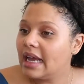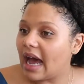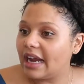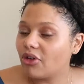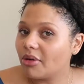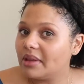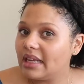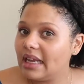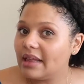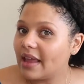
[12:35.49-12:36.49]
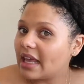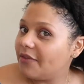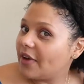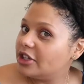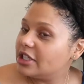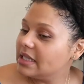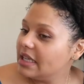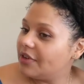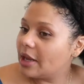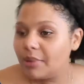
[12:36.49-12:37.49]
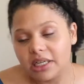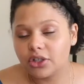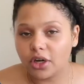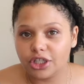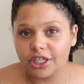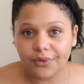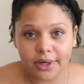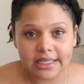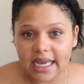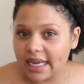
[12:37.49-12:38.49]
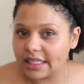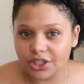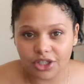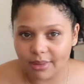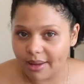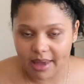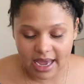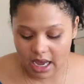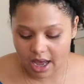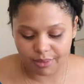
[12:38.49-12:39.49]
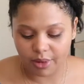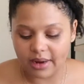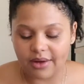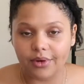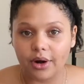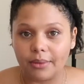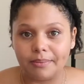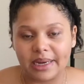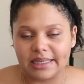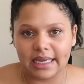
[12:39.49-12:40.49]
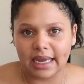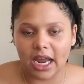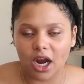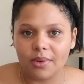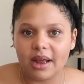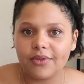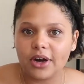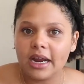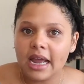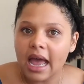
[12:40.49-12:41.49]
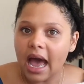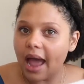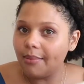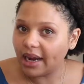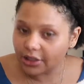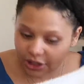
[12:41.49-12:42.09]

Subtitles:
I normally, like if I just leave it up in a scrunchie for a second to do my makeup or whatever, my skincare or whatever, I might